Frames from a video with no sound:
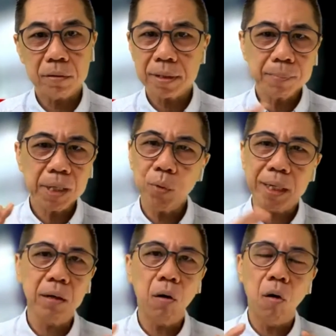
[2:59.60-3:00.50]
You know, sometimes we
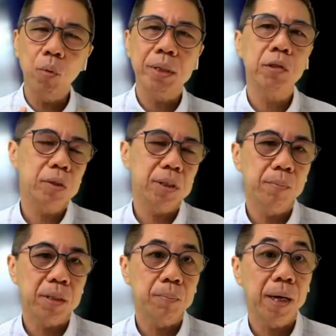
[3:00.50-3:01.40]
cannot always use
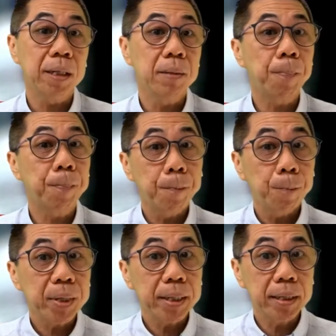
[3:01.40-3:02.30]
image, but
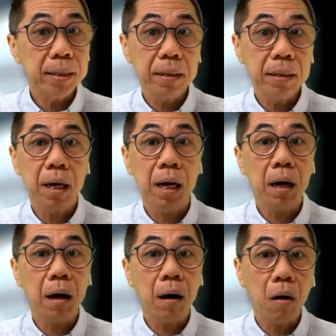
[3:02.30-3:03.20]
in
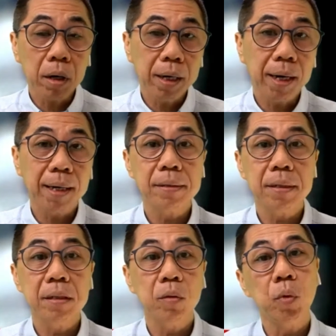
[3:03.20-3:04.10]

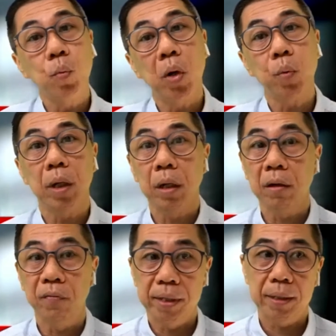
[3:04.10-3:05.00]
organization, we work with a
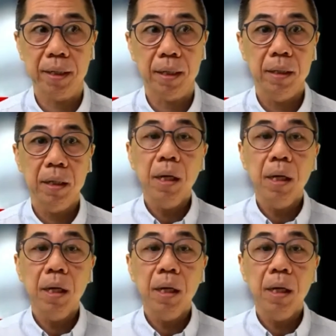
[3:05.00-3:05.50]
lot of data.